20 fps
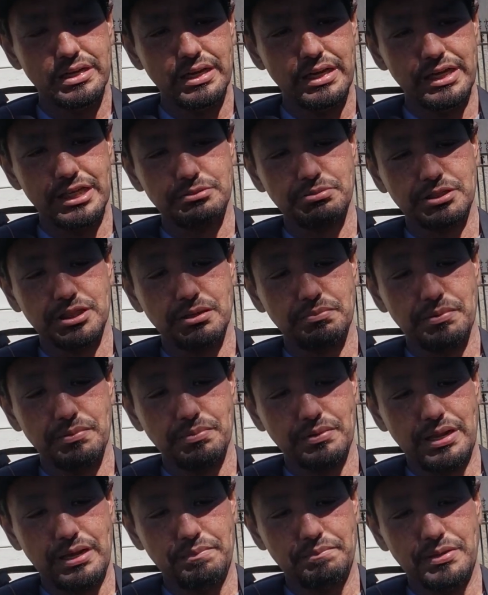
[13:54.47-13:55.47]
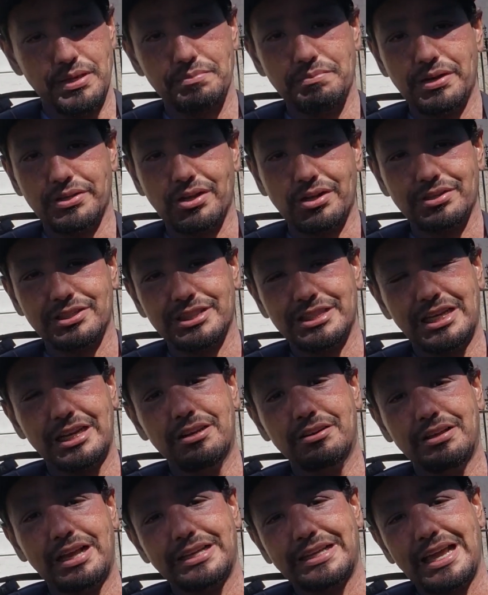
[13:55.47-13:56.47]
And especially people like me, my doctor said
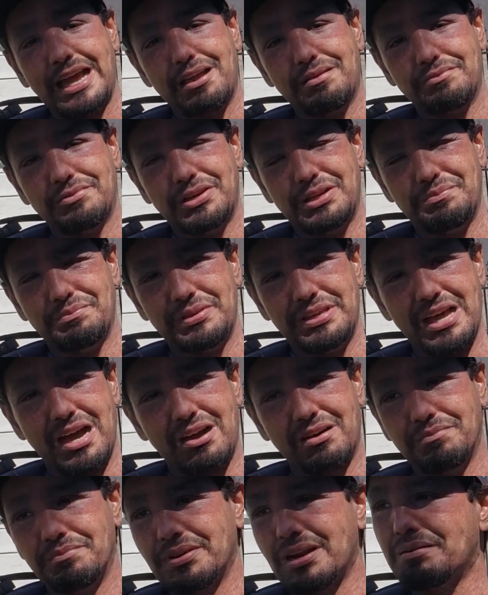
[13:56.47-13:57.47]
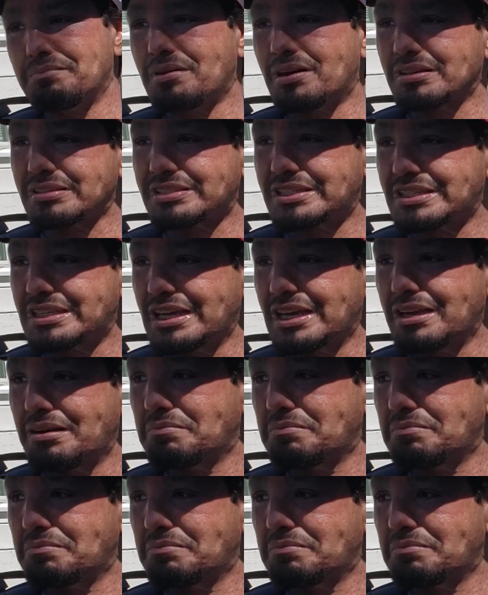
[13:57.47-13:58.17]
I can't really be out, but I'm out today.